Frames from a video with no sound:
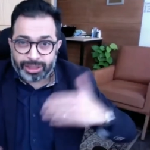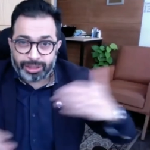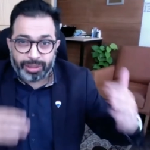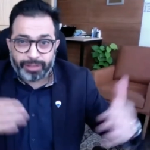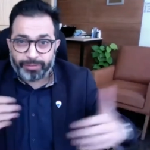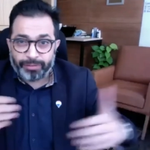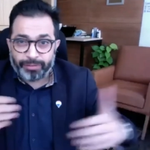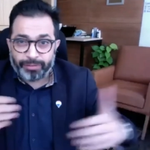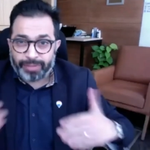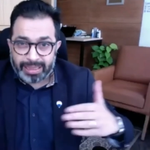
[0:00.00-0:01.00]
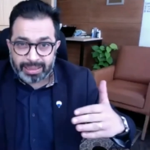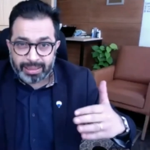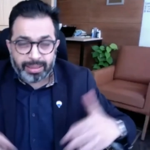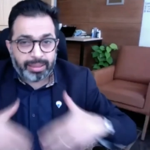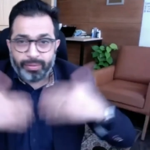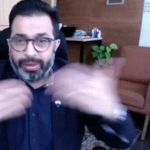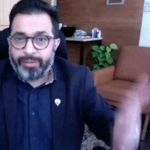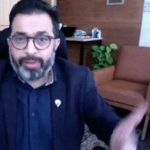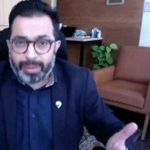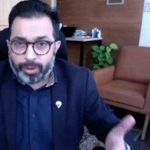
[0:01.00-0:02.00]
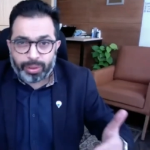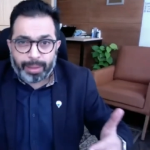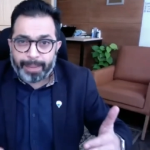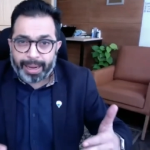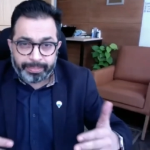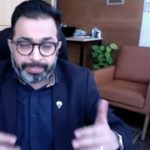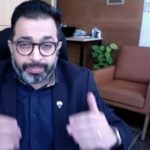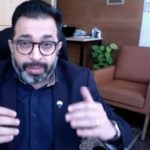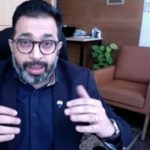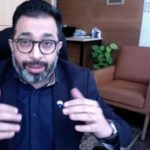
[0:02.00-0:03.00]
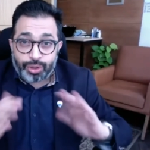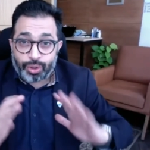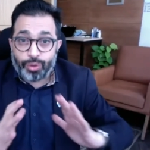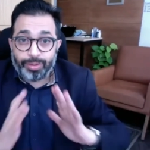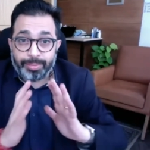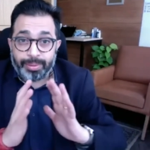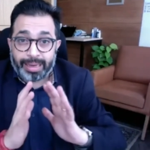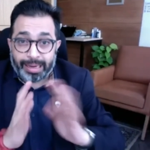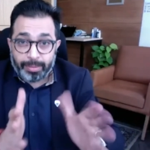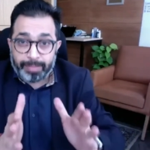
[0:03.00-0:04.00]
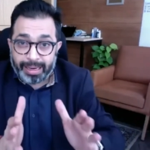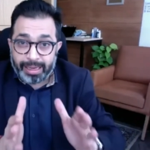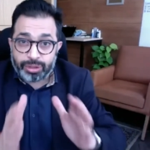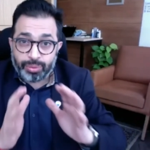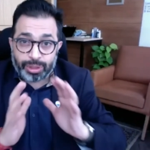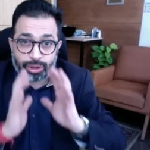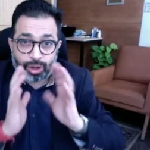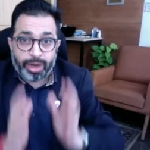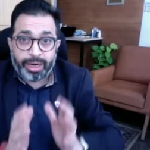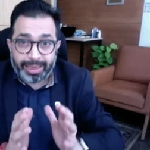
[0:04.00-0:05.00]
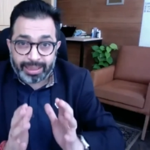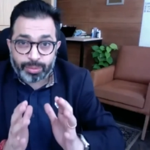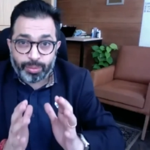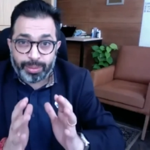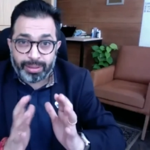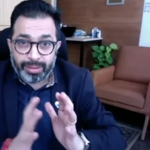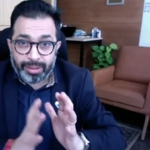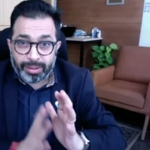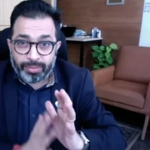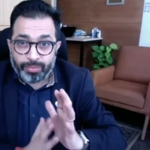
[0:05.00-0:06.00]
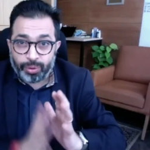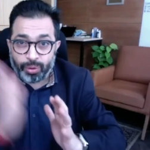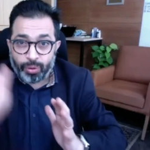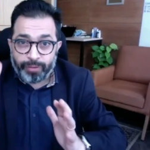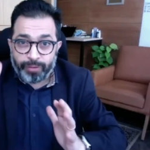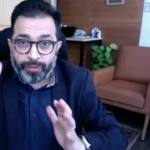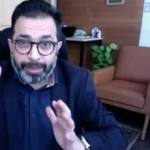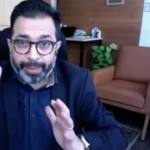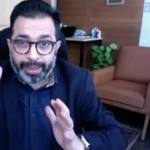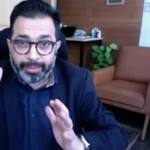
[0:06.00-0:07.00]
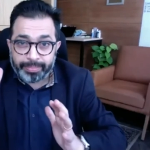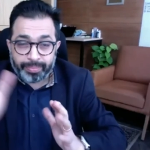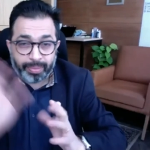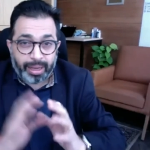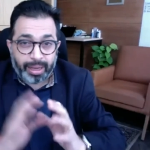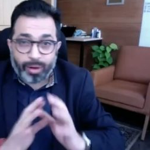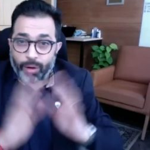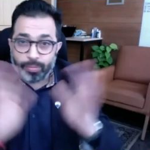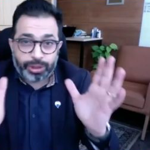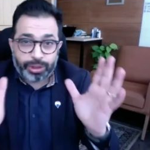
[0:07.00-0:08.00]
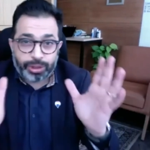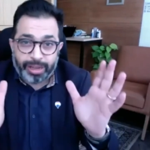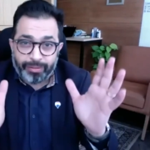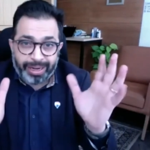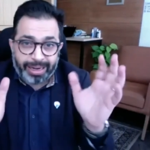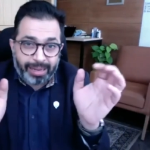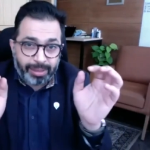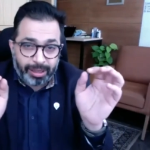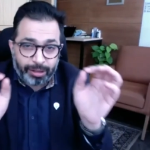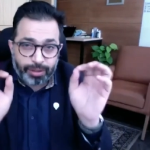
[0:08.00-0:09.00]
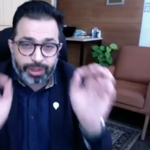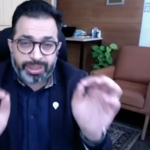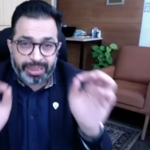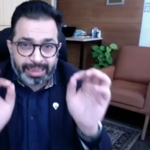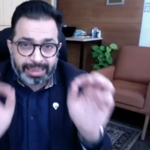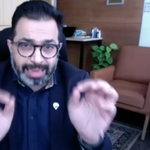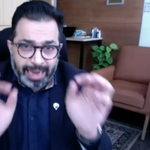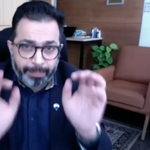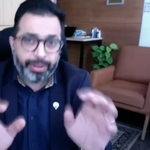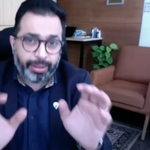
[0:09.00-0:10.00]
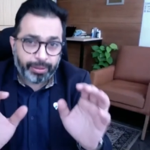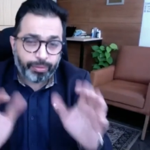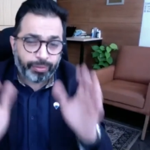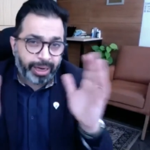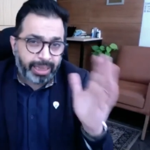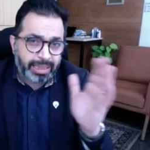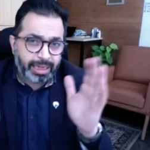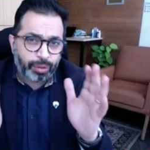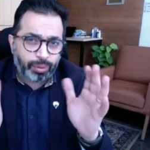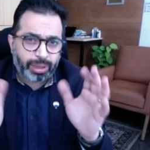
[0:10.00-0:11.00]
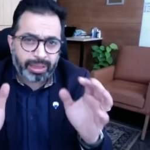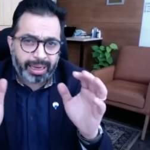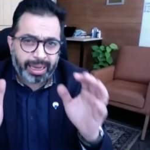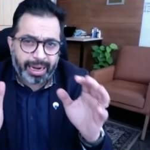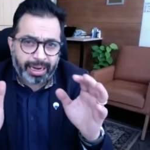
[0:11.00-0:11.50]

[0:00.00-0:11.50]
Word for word: the fence, they would never be able to come back. So credible players who are solid at this moment would go very big. Almost every time a diversity has happened, if you really see in 2008,